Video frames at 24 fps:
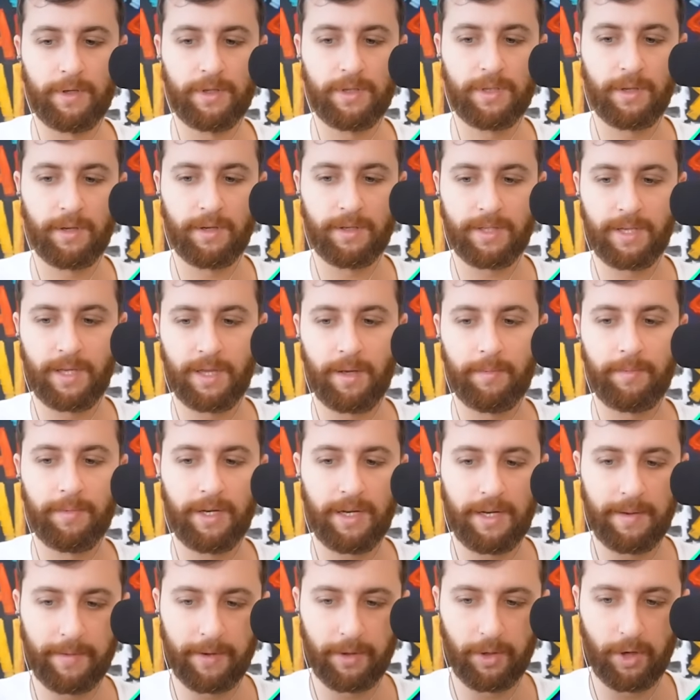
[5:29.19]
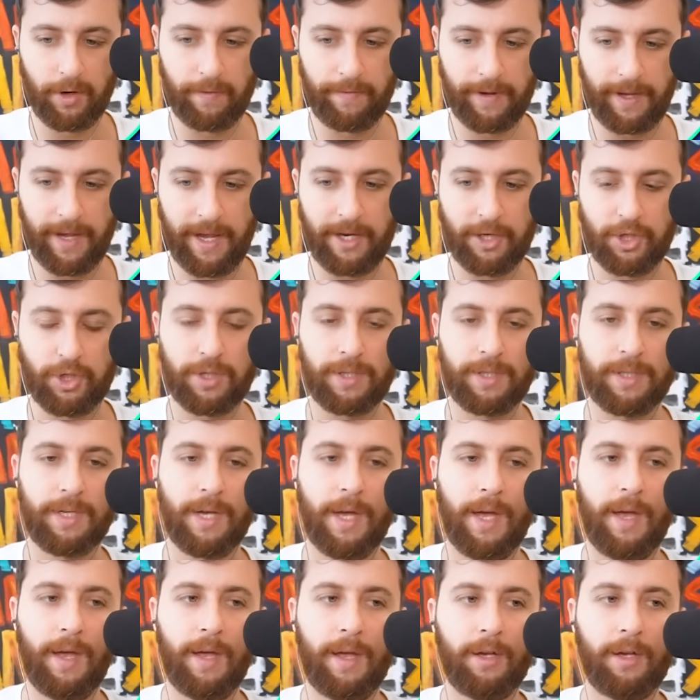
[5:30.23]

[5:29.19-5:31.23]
so you send them email notifications.